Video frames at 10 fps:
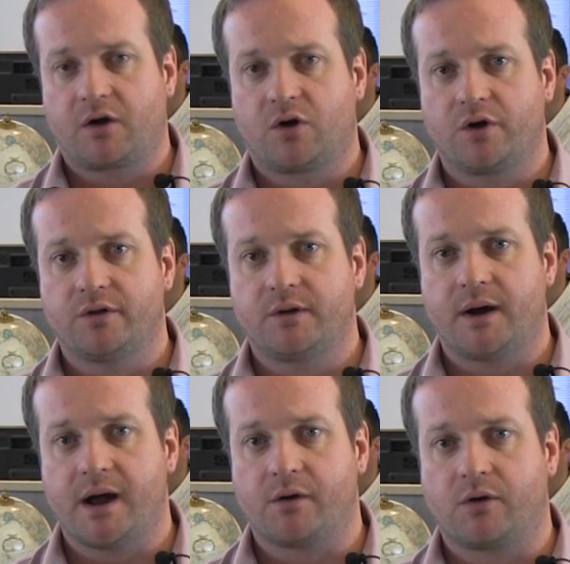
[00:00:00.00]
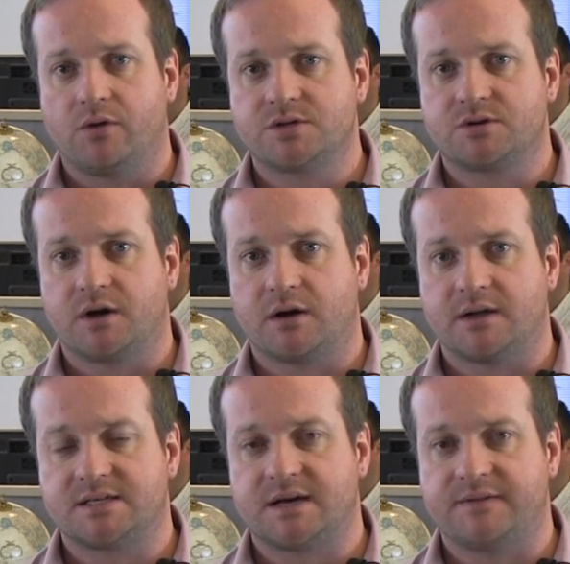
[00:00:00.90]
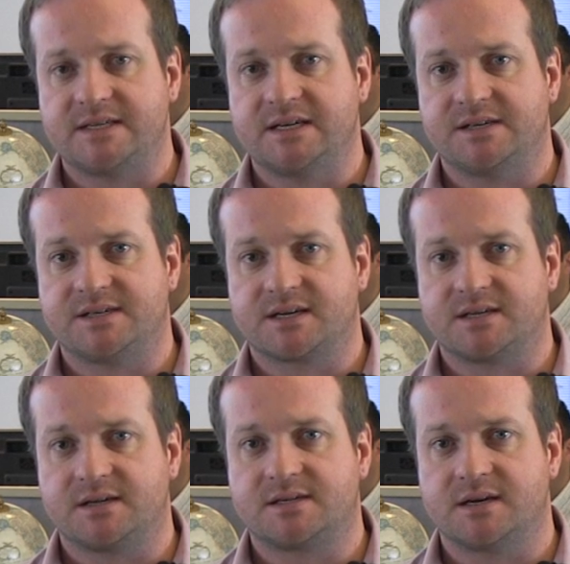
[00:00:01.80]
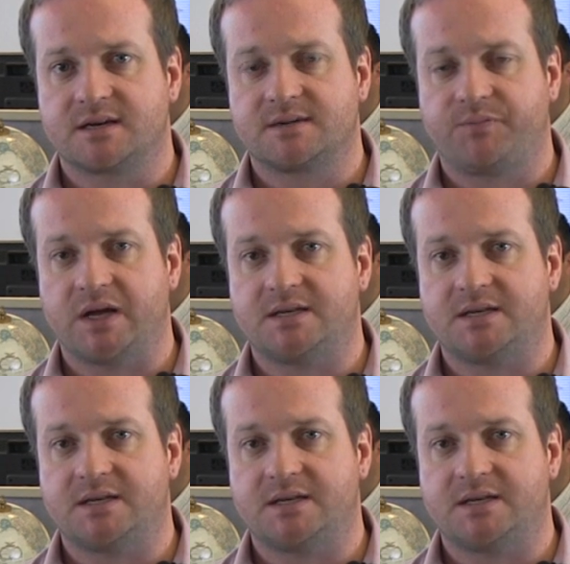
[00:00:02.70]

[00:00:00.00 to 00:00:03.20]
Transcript: Currently right now gold's trading around 1766.